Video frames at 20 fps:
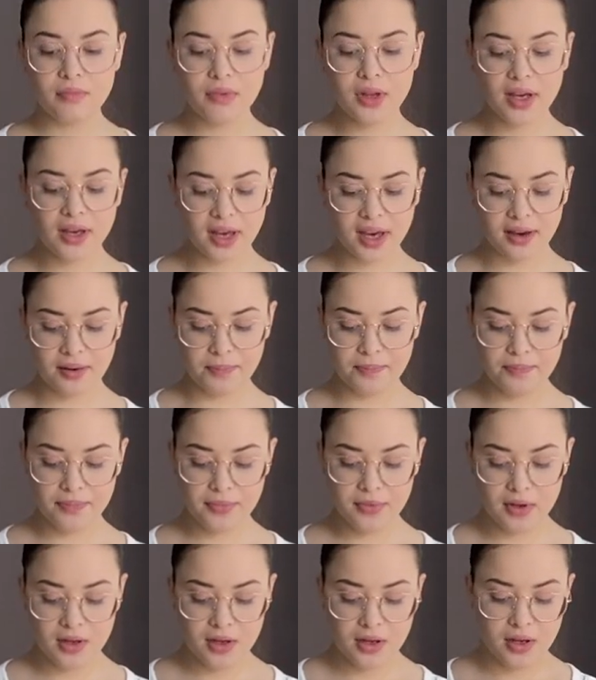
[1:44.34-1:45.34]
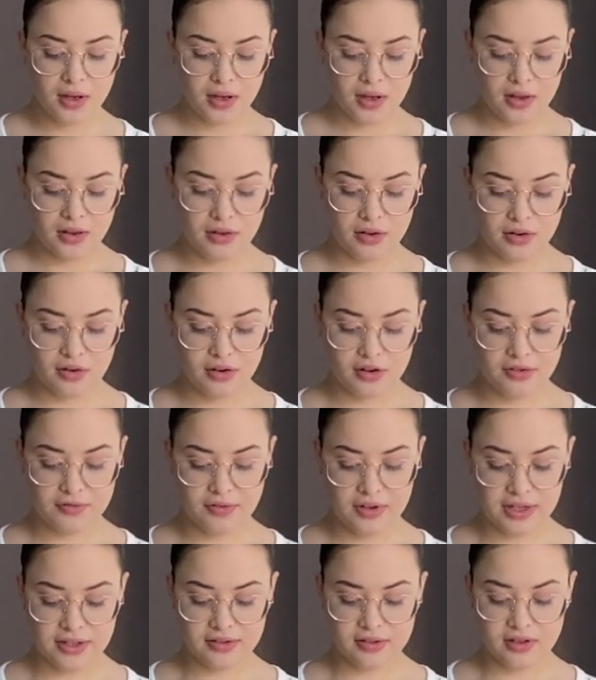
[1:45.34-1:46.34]
Okay, the
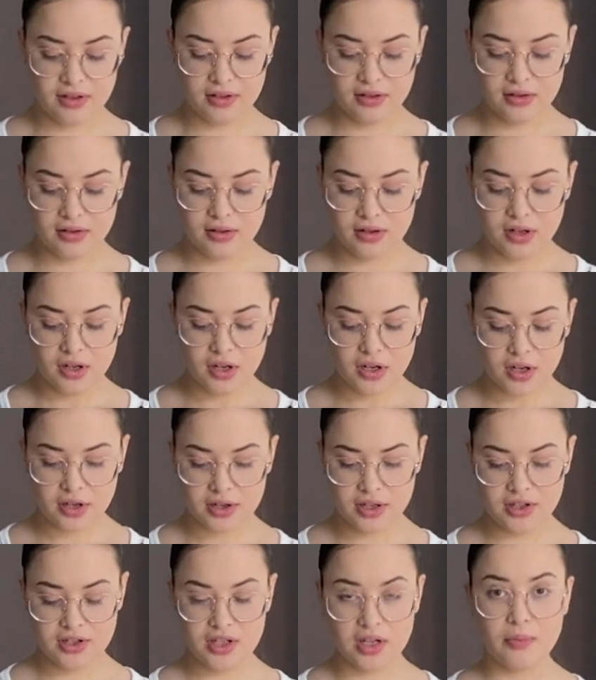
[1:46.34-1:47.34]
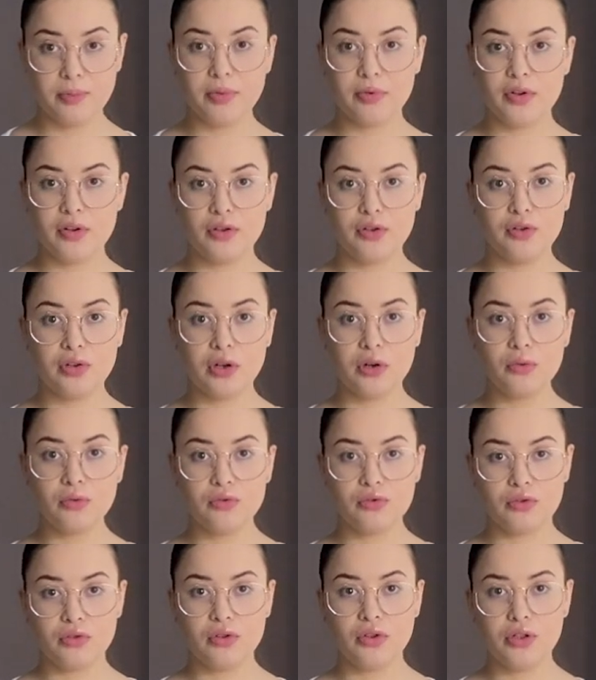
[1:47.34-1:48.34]
cornflakes are crushed up. Note,
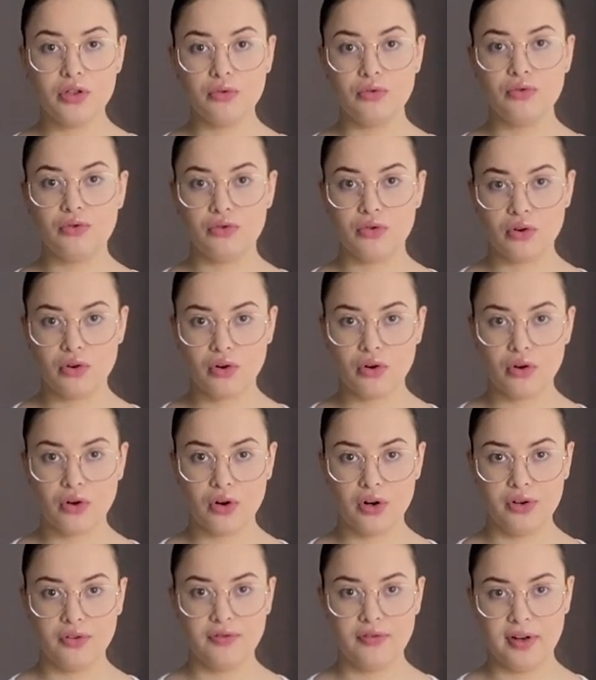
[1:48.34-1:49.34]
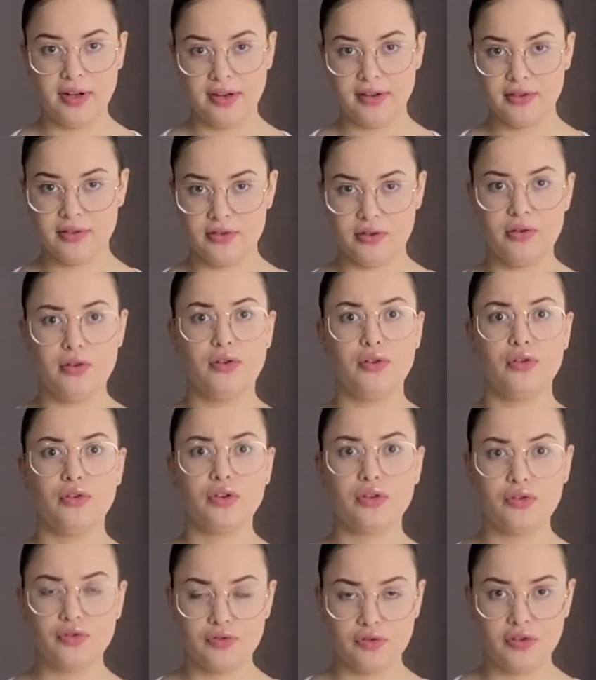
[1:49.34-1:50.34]
use cornflakes,
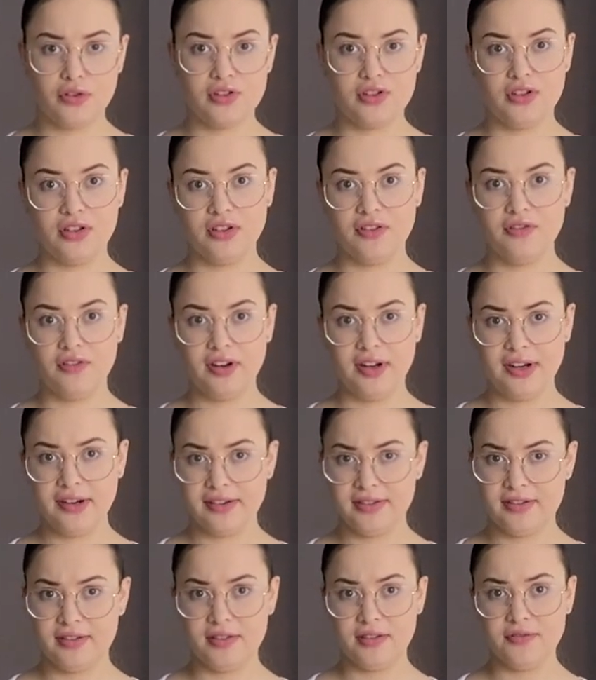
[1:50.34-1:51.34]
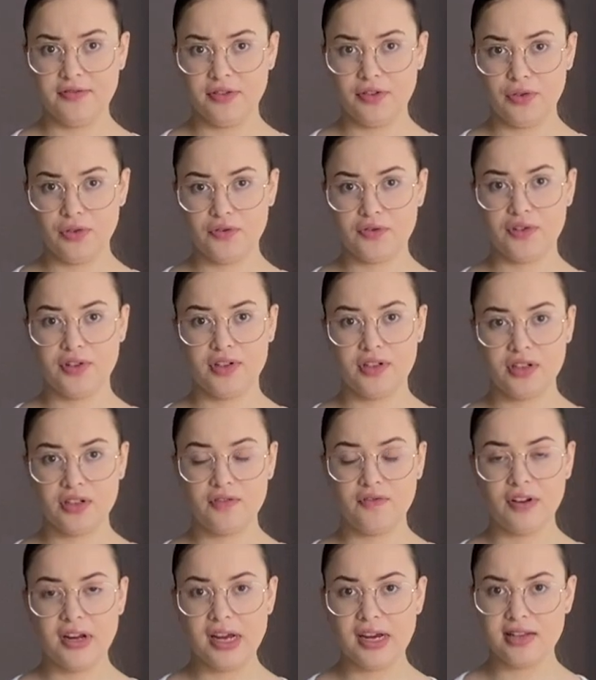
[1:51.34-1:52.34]
not frosted flakes. If you use frosted
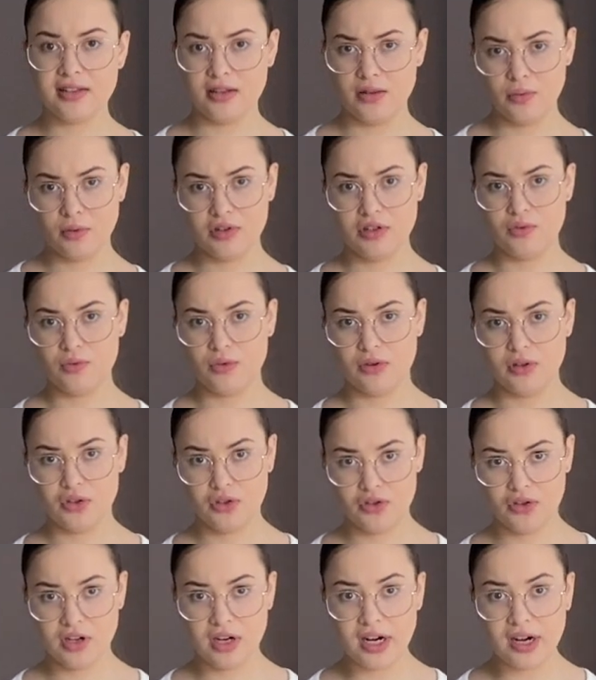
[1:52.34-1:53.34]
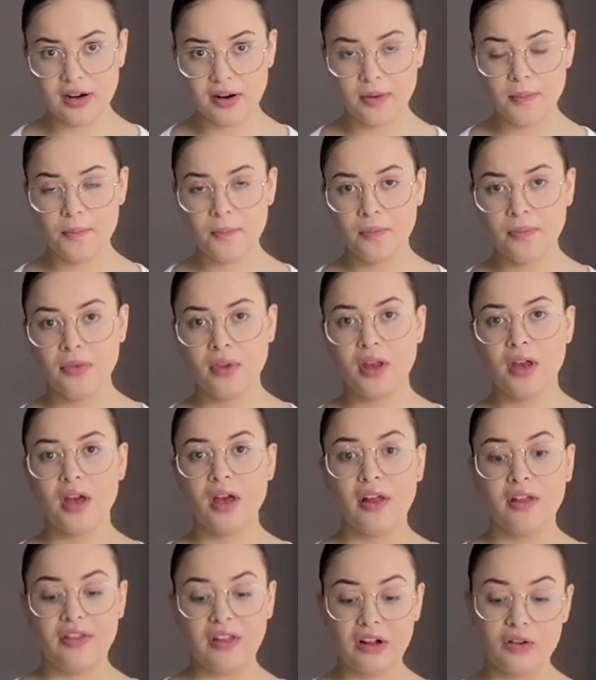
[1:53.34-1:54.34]
flakes, the ones with the sugar,
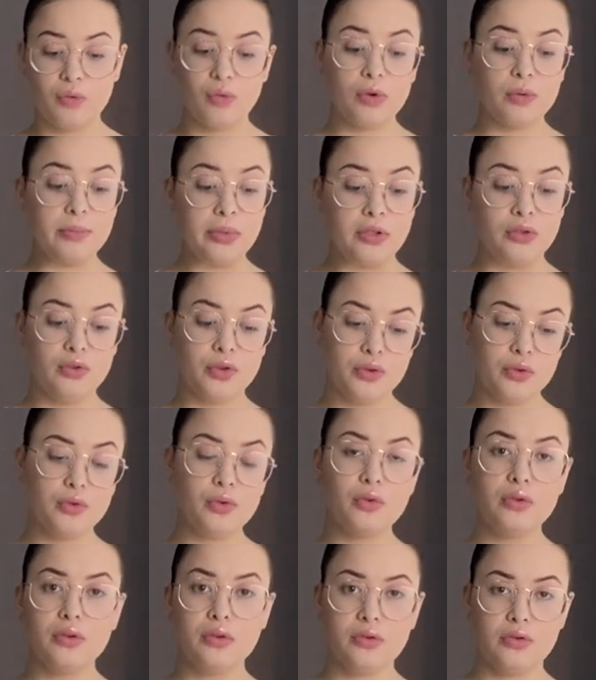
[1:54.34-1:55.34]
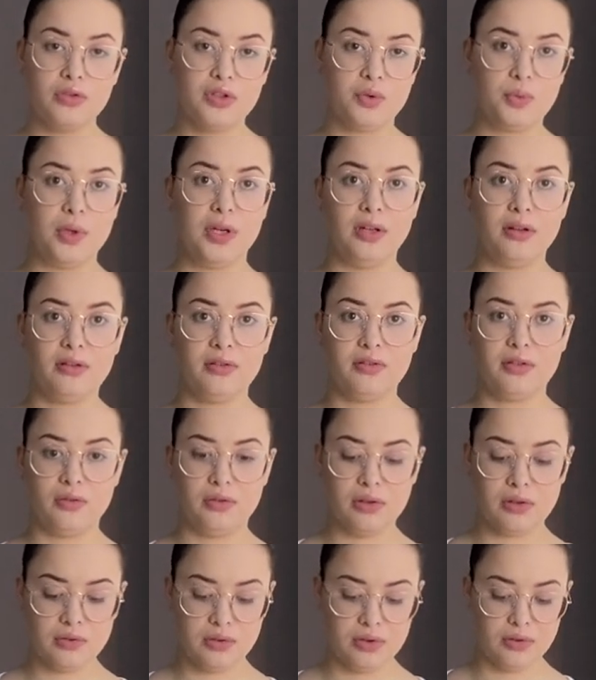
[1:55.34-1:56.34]
that will be too sweet, so
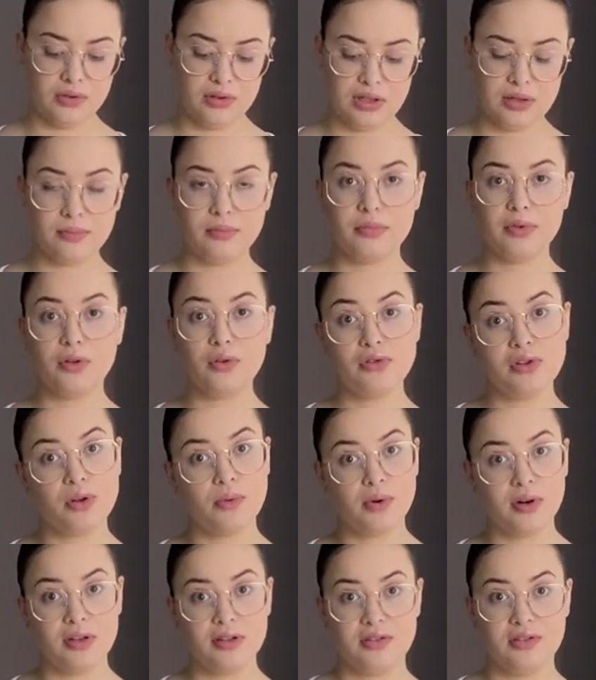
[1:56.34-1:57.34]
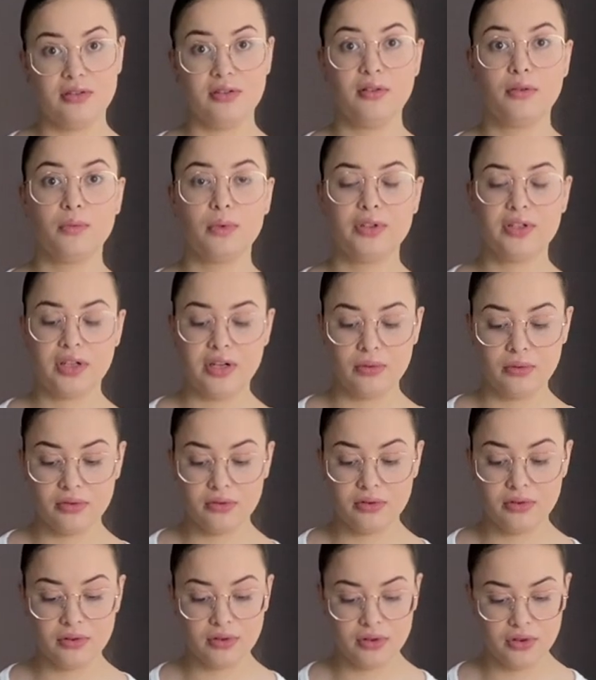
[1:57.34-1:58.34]
don't use them. Use the ones without
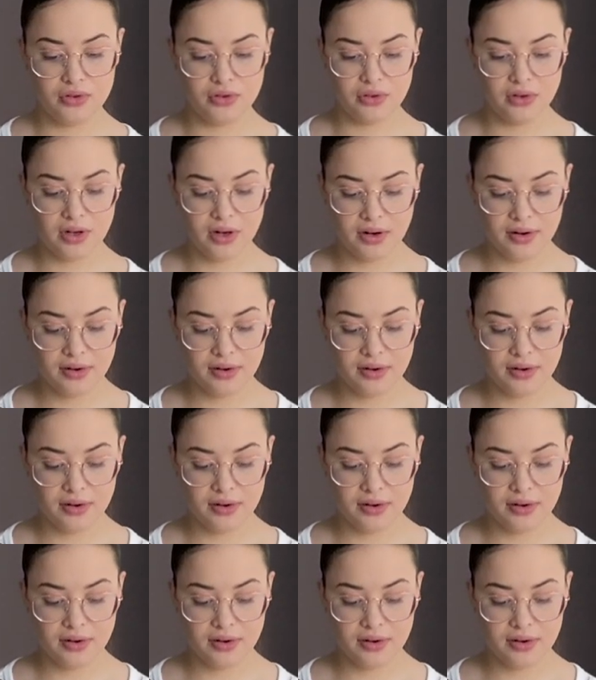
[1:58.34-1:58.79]
the sugar.